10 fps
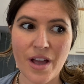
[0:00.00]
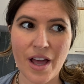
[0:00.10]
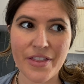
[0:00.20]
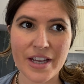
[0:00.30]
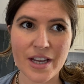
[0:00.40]
I
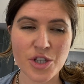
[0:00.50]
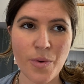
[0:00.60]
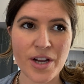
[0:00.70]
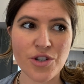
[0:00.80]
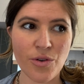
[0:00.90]
think it's
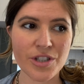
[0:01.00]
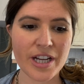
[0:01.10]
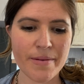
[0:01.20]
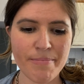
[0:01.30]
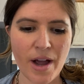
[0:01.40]
quite
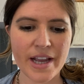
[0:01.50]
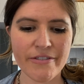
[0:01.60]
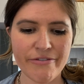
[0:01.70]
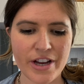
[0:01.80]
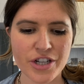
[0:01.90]
daunting buying
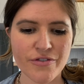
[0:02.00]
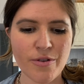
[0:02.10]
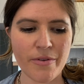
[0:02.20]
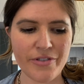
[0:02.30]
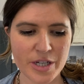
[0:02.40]
fish
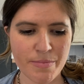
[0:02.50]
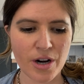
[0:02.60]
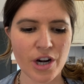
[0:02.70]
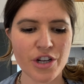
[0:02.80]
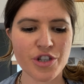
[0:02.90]
from a
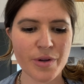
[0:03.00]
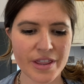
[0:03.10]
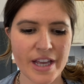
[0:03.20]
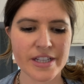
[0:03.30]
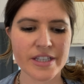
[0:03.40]
fishmonger and doing
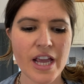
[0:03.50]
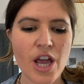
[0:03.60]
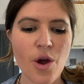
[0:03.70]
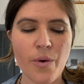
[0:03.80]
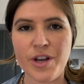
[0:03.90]
this
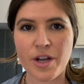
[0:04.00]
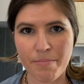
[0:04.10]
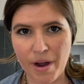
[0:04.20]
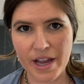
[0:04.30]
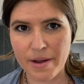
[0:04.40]
when you can
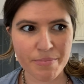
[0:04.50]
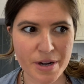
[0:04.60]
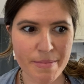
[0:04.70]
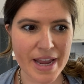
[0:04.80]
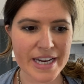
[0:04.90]
buy it
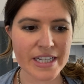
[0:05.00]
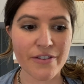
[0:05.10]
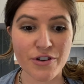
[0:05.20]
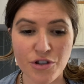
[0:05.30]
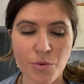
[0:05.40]
pre-made
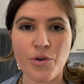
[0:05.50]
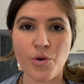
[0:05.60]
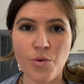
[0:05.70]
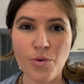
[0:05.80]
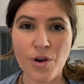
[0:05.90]
if you don't
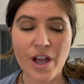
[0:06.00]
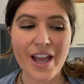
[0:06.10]
know.